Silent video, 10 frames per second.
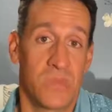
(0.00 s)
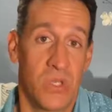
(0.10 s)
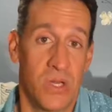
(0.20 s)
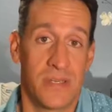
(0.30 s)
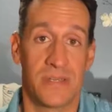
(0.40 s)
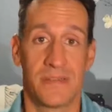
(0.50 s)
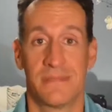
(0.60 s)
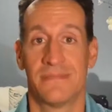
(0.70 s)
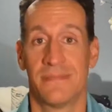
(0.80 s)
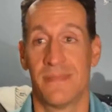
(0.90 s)
Good,
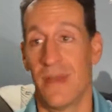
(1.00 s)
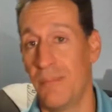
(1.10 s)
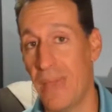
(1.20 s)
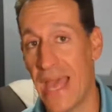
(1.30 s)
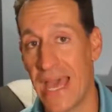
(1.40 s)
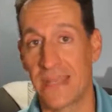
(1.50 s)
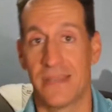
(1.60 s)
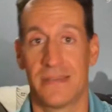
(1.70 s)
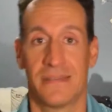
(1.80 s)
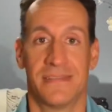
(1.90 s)
bad,
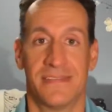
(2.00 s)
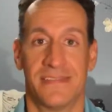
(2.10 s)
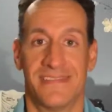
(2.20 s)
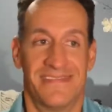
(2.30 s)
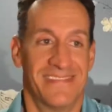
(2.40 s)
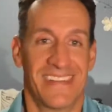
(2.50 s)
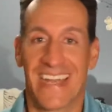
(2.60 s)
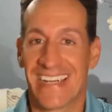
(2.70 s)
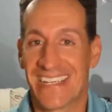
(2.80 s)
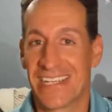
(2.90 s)

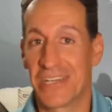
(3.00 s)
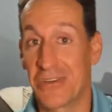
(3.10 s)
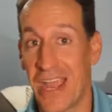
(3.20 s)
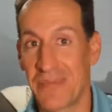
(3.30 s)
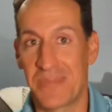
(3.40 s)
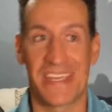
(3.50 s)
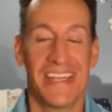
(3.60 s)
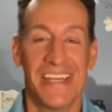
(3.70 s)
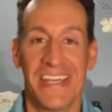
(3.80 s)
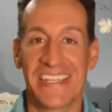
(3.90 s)
like crappy.
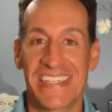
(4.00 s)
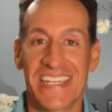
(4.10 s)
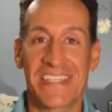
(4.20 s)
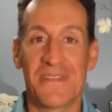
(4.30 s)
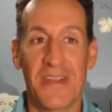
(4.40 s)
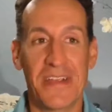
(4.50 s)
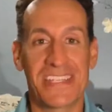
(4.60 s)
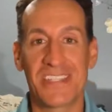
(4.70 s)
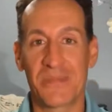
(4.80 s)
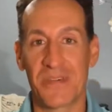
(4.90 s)
It's it's a very
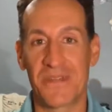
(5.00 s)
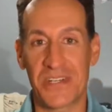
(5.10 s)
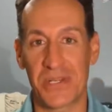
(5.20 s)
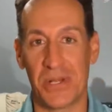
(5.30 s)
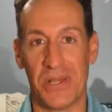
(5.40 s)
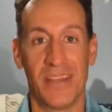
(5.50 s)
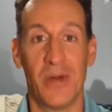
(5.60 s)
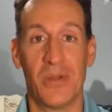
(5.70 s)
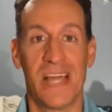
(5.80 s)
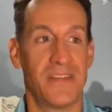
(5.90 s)
superficial, low
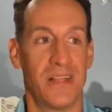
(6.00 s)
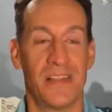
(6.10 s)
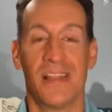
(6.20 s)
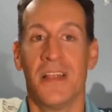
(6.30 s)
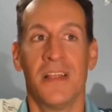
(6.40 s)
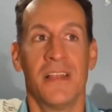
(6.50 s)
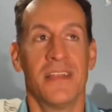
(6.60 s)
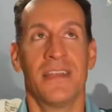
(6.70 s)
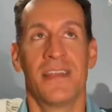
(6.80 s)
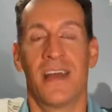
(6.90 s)
level
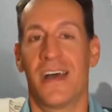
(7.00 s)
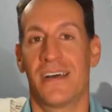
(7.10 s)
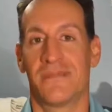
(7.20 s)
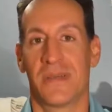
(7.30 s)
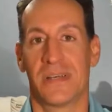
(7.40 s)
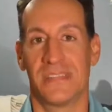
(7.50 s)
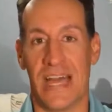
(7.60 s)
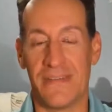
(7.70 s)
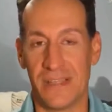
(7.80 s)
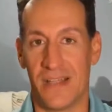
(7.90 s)
um,
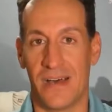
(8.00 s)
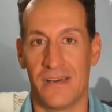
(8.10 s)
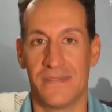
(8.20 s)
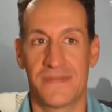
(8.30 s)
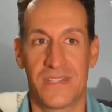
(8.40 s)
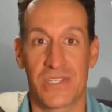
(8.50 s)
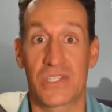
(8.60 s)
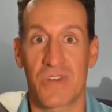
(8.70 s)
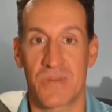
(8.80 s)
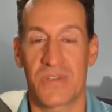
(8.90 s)
level of
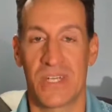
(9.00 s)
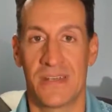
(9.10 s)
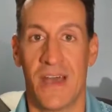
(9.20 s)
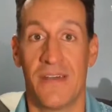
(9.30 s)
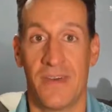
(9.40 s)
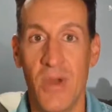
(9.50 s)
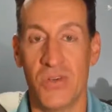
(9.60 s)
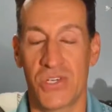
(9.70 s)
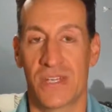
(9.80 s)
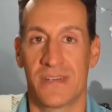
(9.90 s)
description of
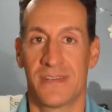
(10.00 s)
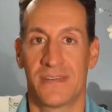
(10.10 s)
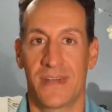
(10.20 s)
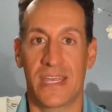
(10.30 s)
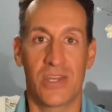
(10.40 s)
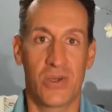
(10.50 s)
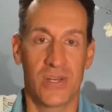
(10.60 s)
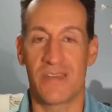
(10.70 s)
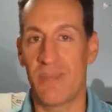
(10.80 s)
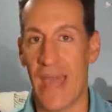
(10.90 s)
emotion. Right, good
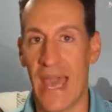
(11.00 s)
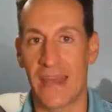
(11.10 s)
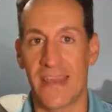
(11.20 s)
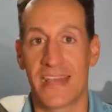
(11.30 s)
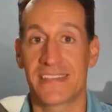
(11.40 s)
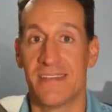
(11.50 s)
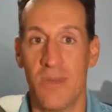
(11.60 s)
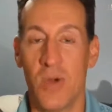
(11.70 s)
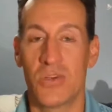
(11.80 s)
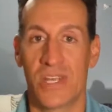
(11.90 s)
bad as an
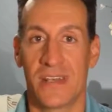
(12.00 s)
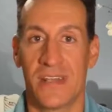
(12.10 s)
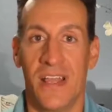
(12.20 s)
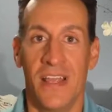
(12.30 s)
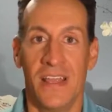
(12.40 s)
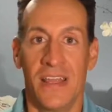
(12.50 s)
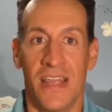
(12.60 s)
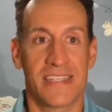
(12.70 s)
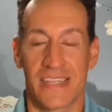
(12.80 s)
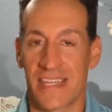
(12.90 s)
emotion
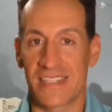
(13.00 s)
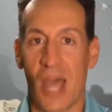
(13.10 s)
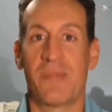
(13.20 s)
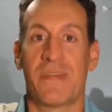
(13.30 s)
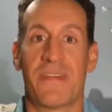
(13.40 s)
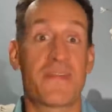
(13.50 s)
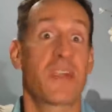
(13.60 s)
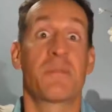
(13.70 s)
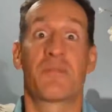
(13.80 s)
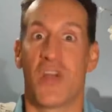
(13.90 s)
is at the top of a very
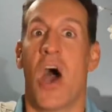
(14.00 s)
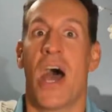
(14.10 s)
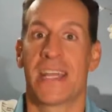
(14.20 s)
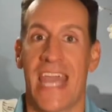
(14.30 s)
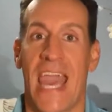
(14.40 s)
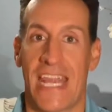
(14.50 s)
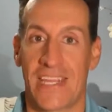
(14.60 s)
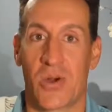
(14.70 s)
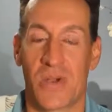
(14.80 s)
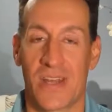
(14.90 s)
broad
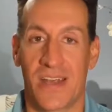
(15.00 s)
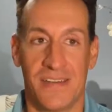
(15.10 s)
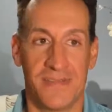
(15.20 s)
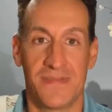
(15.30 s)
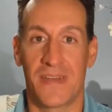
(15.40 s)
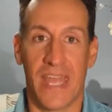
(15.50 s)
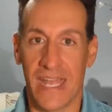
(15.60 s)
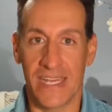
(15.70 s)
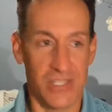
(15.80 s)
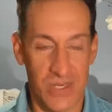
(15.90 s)
category of
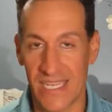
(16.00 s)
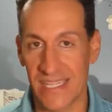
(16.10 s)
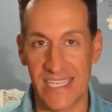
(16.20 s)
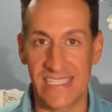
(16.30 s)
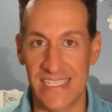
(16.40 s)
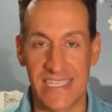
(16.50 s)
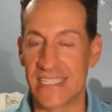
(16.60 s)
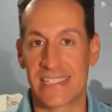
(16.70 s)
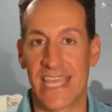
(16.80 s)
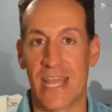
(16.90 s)
intricately
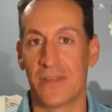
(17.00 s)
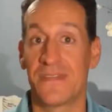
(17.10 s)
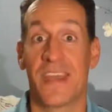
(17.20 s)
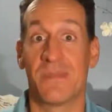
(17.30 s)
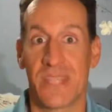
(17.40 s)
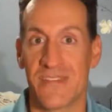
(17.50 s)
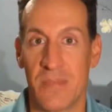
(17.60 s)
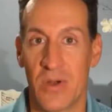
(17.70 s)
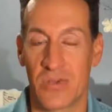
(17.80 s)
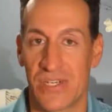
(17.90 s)
detailed family of
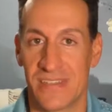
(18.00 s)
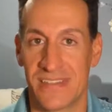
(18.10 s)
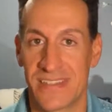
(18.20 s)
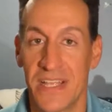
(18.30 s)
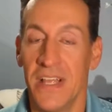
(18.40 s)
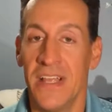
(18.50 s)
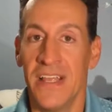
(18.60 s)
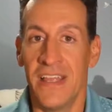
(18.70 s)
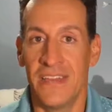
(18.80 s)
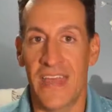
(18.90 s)
emotions
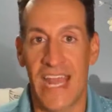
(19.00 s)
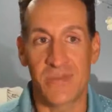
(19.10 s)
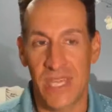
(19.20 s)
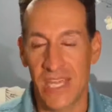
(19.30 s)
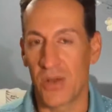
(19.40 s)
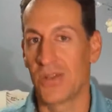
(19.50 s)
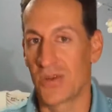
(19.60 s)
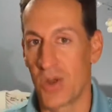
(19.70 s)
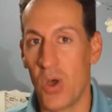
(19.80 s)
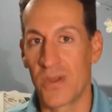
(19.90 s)
that as we get older
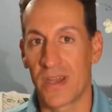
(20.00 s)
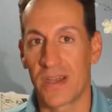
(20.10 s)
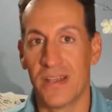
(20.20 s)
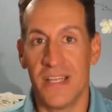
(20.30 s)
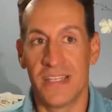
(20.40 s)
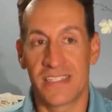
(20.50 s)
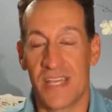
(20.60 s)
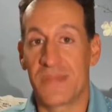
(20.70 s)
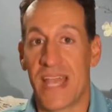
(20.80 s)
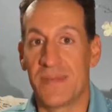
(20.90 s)
and older,
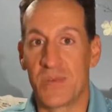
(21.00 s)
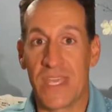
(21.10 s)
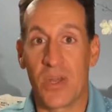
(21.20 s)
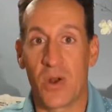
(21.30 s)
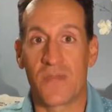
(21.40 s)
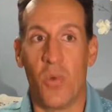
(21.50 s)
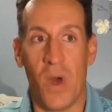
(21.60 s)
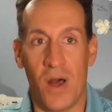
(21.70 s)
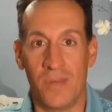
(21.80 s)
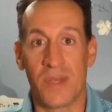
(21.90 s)
sometimes we get
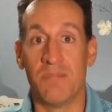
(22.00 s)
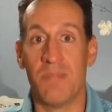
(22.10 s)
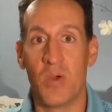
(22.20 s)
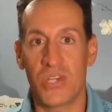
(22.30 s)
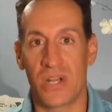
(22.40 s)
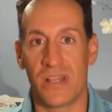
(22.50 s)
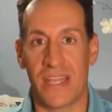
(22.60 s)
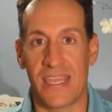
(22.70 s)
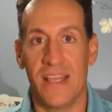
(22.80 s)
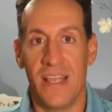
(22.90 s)
overwhelmed
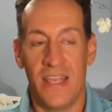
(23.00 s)
emotionally.